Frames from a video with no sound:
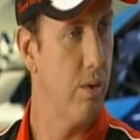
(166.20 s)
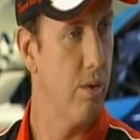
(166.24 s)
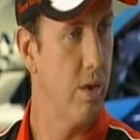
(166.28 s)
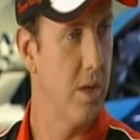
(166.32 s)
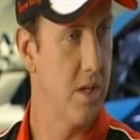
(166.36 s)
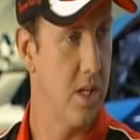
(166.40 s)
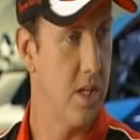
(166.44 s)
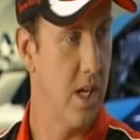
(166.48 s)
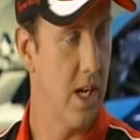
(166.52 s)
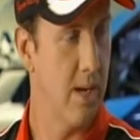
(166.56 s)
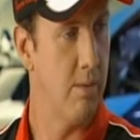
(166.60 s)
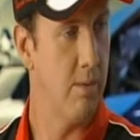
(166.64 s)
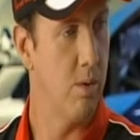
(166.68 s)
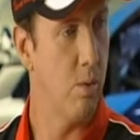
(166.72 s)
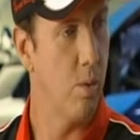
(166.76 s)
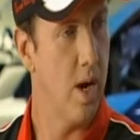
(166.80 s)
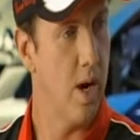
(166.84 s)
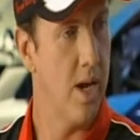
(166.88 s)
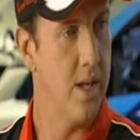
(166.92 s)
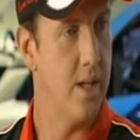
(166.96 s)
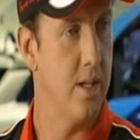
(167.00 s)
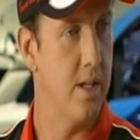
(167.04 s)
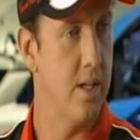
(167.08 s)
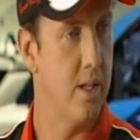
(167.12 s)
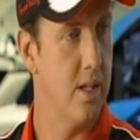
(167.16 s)
the team, the
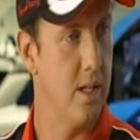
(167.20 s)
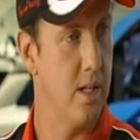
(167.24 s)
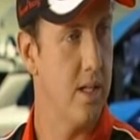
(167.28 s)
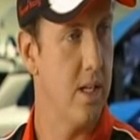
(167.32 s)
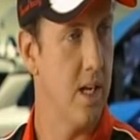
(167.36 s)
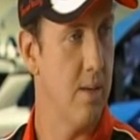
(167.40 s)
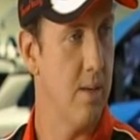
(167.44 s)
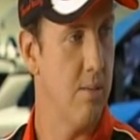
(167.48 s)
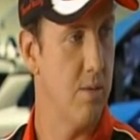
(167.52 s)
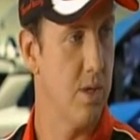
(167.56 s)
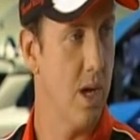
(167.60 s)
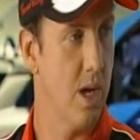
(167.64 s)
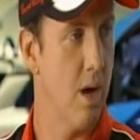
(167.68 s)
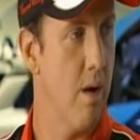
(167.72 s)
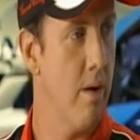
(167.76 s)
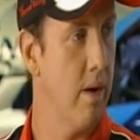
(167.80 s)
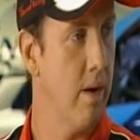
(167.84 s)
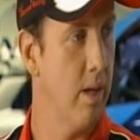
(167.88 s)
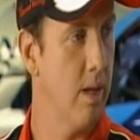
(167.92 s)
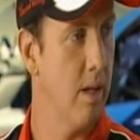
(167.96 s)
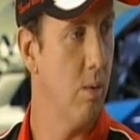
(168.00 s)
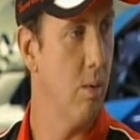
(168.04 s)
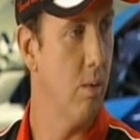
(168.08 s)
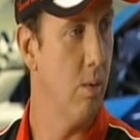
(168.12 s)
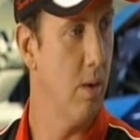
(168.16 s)
way that the team's
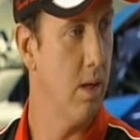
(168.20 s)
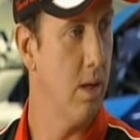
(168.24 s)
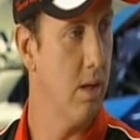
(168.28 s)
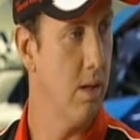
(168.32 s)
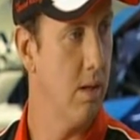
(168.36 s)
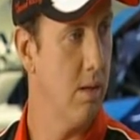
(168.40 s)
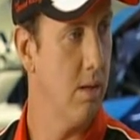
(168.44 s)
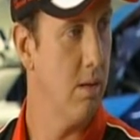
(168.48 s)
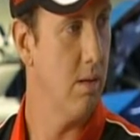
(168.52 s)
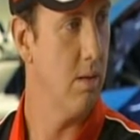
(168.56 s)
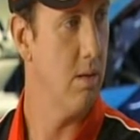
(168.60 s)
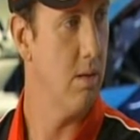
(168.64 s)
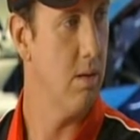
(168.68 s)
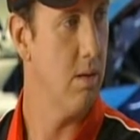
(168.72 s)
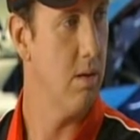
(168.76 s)
going, and